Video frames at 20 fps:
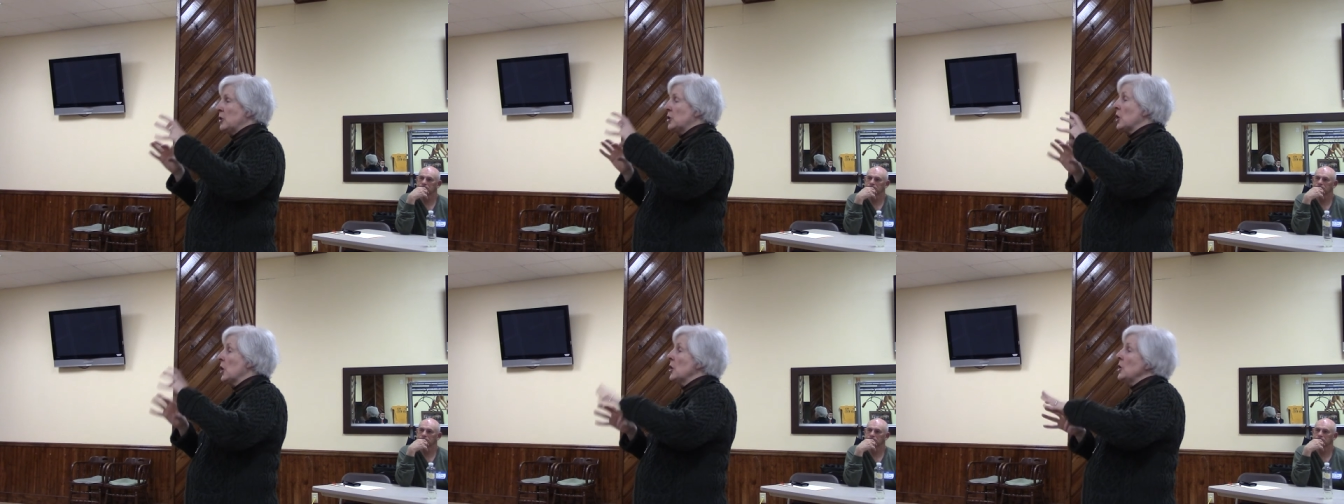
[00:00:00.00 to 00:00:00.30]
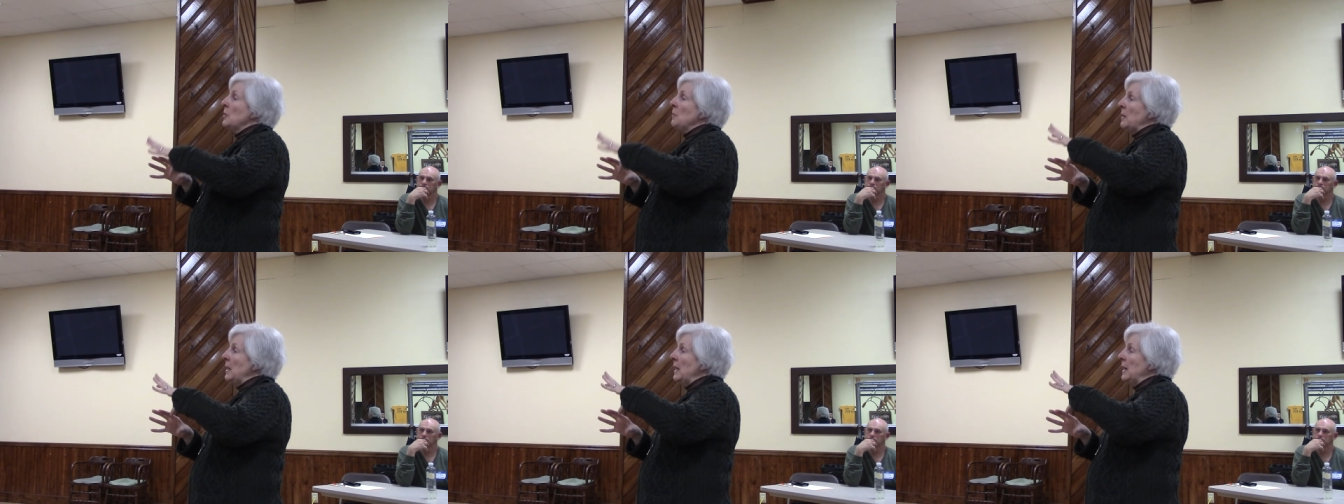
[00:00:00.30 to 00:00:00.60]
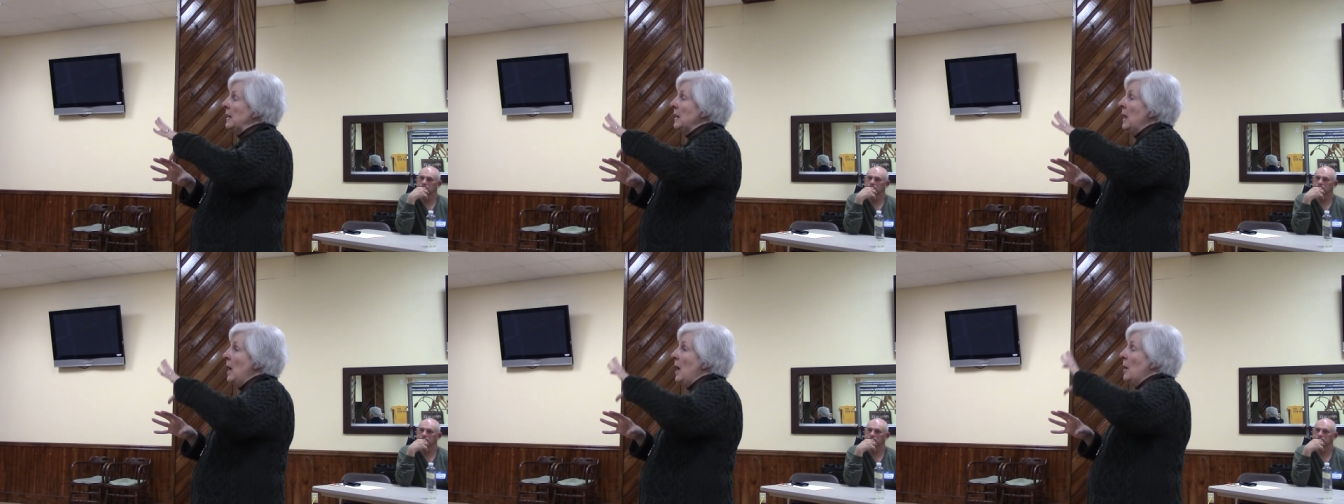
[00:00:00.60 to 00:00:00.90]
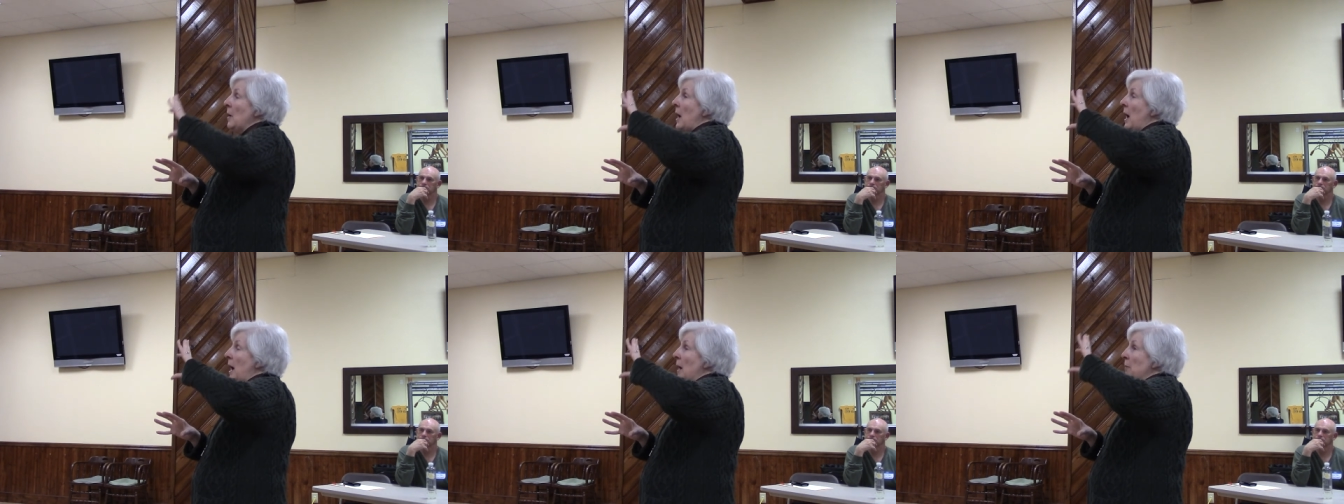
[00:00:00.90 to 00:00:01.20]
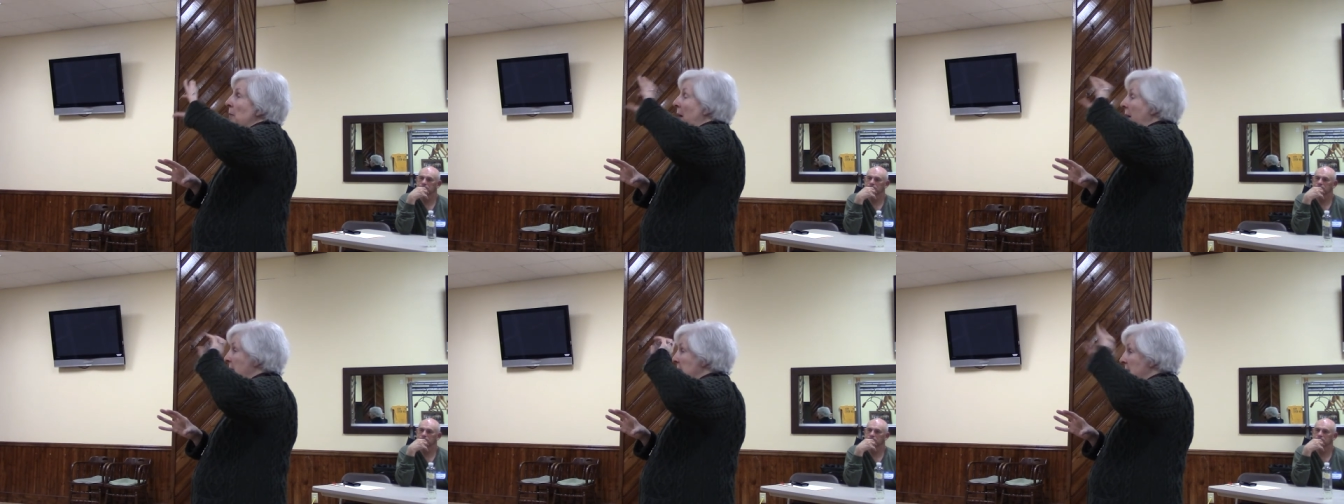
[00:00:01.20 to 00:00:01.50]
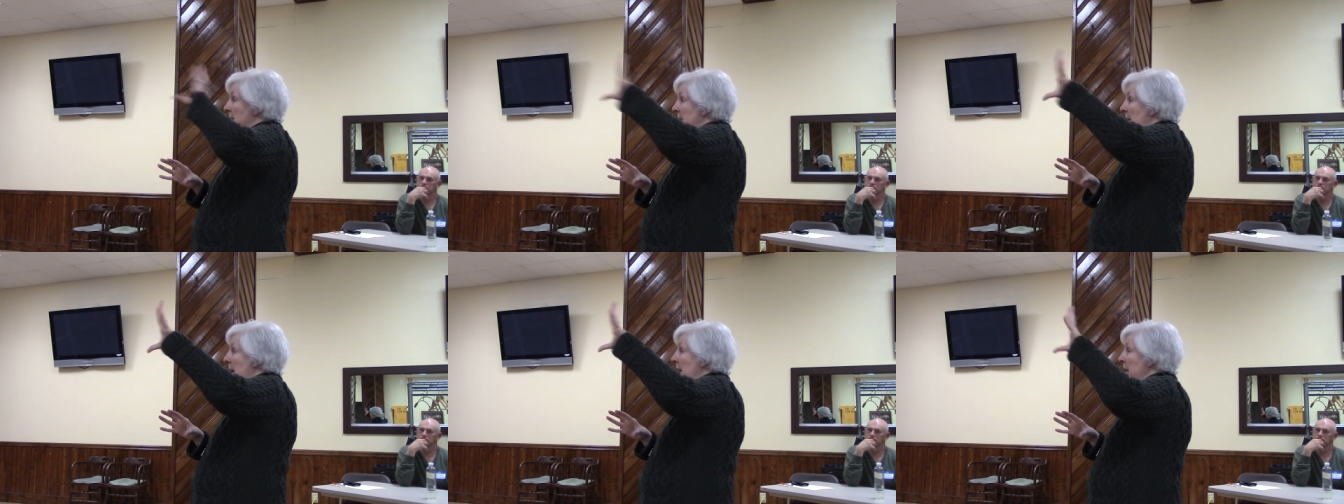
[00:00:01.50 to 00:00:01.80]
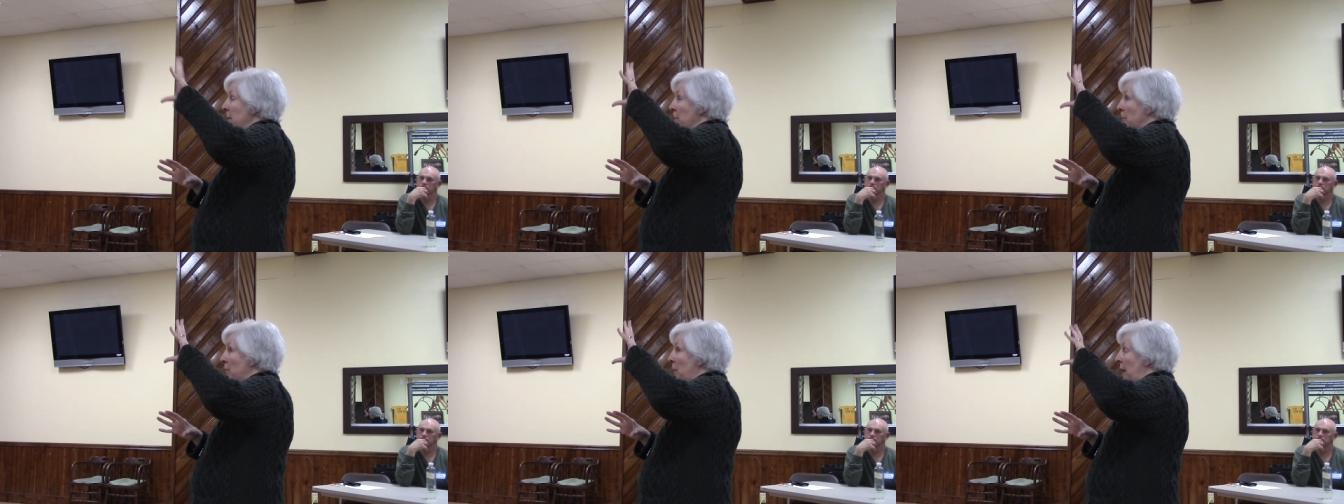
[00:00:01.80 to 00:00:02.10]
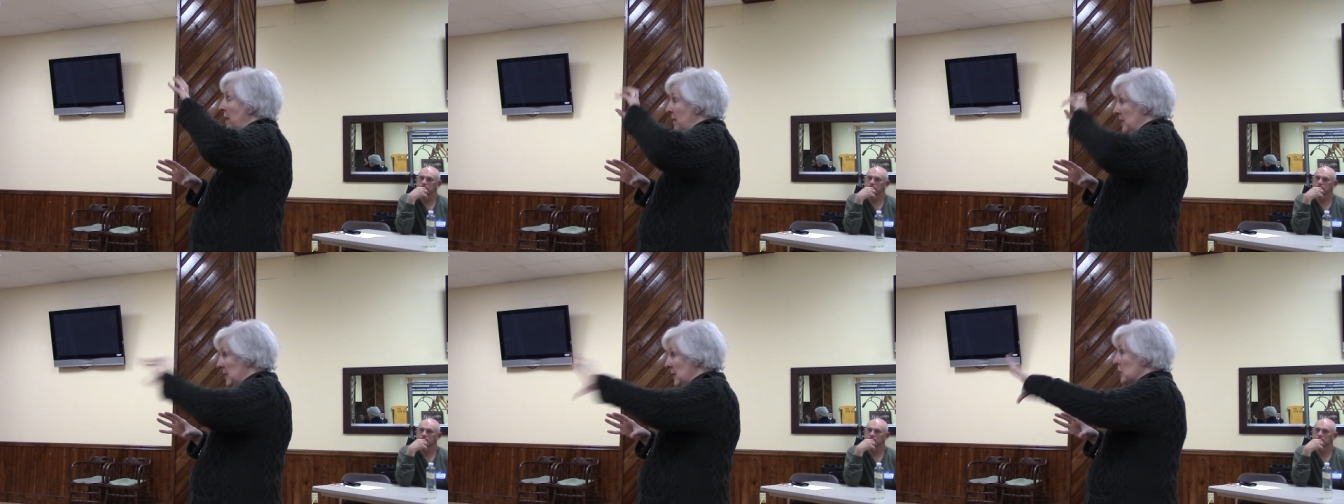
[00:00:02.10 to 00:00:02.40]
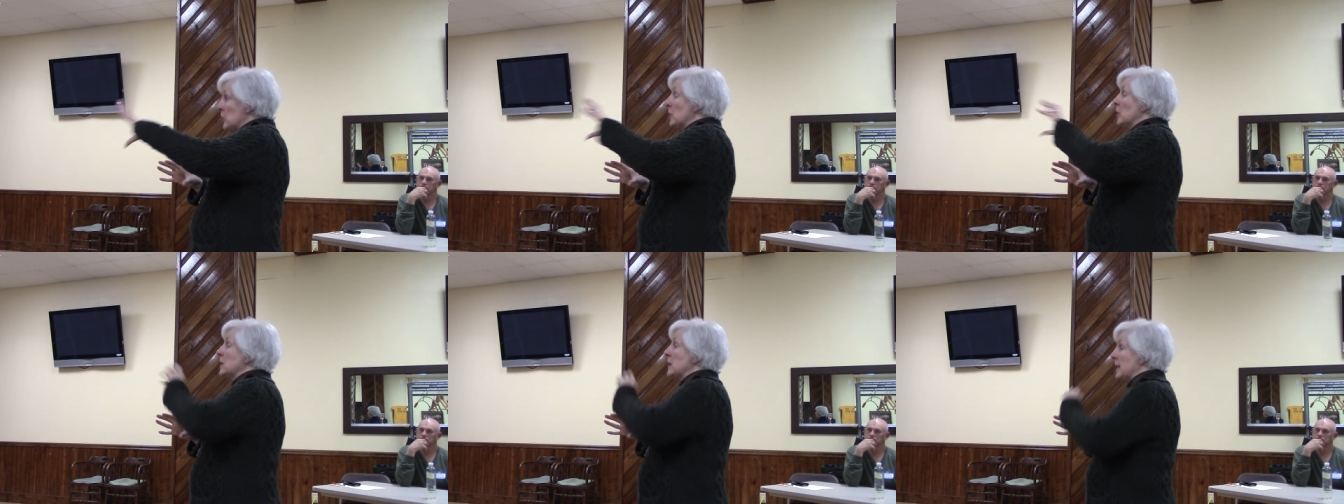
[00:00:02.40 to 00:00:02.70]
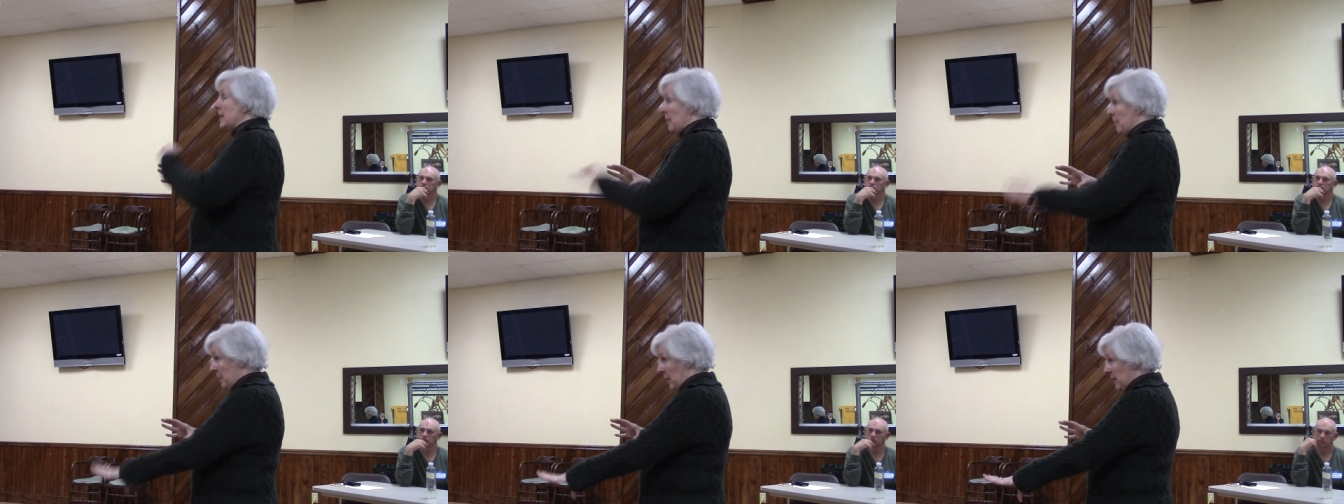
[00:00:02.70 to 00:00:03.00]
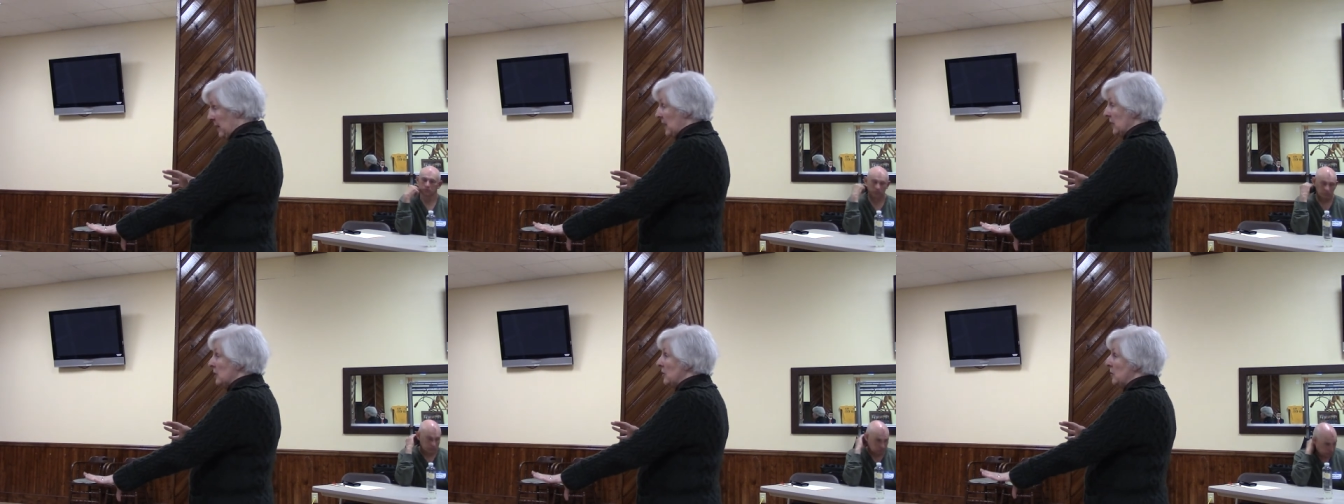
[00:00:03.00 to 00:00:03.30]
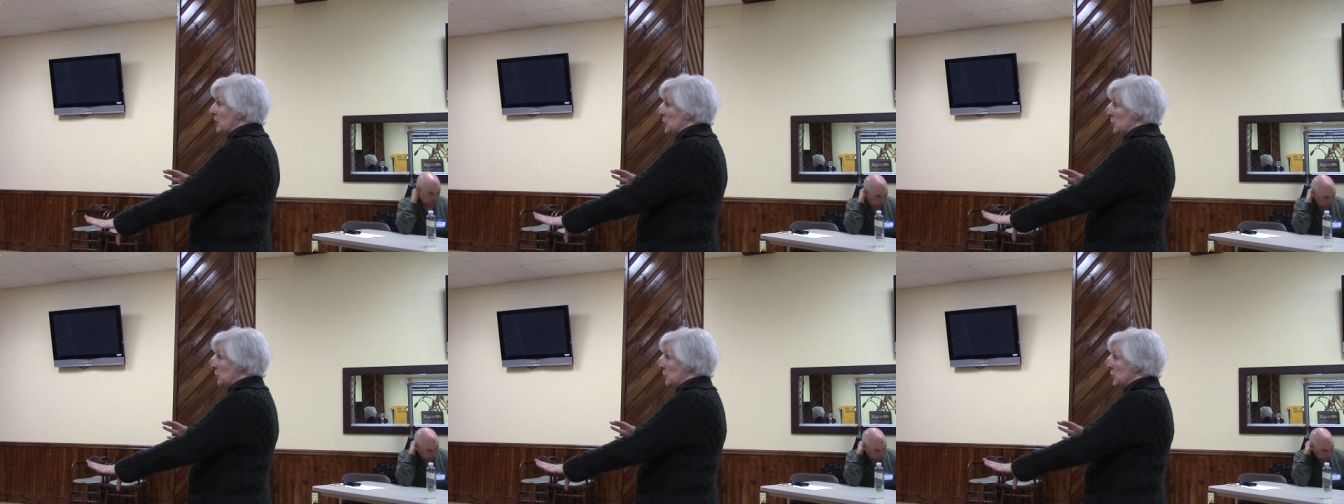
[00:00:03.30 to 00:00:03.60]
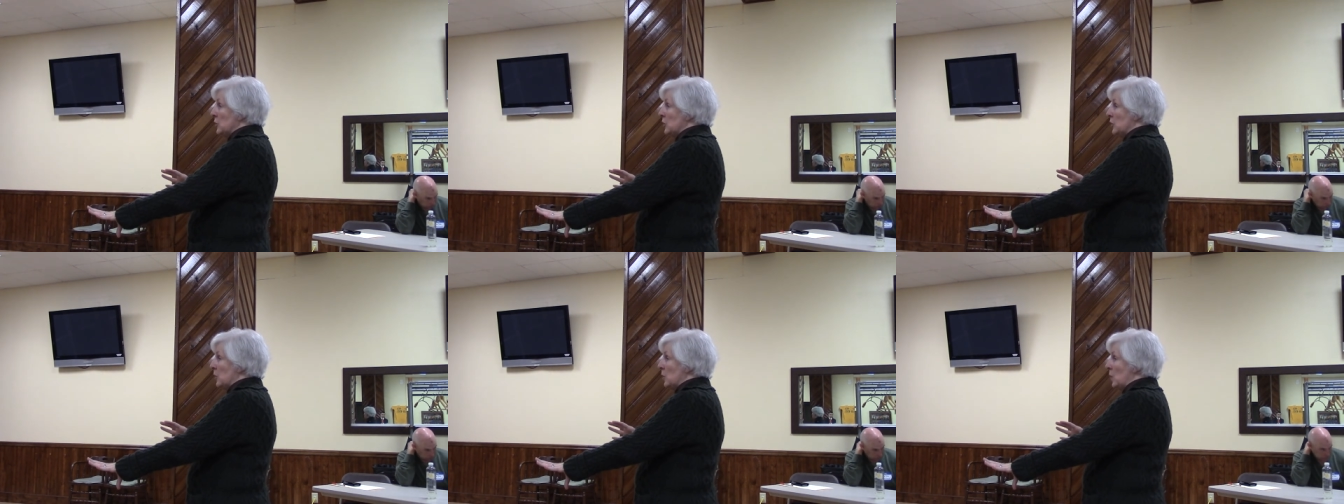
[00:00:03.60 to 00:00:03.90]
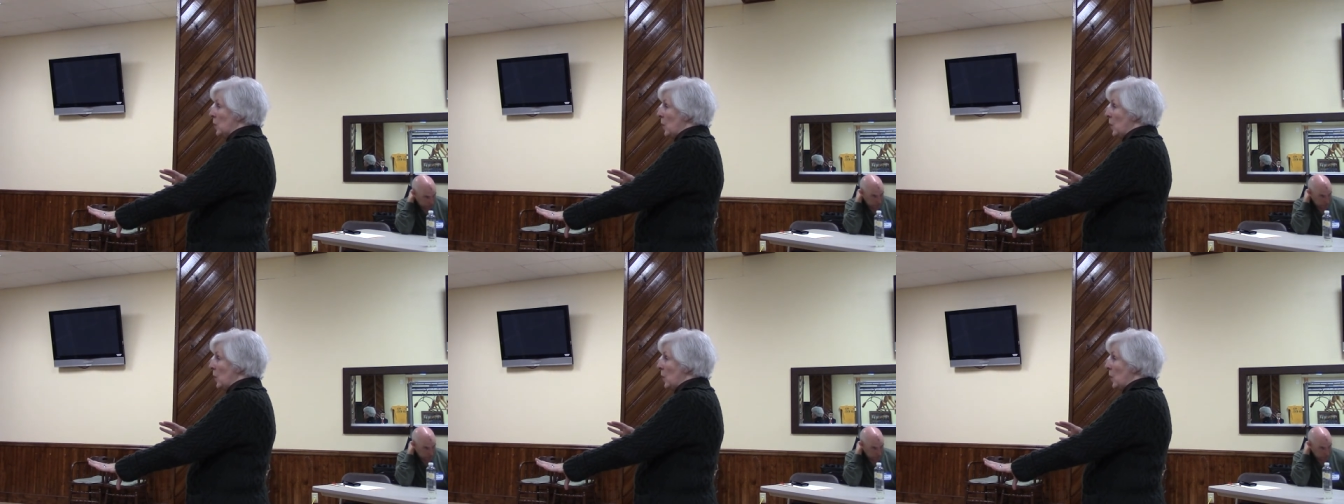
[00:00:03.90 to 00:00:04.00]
turn them in uh, by the state, by the district, and then by the individual school.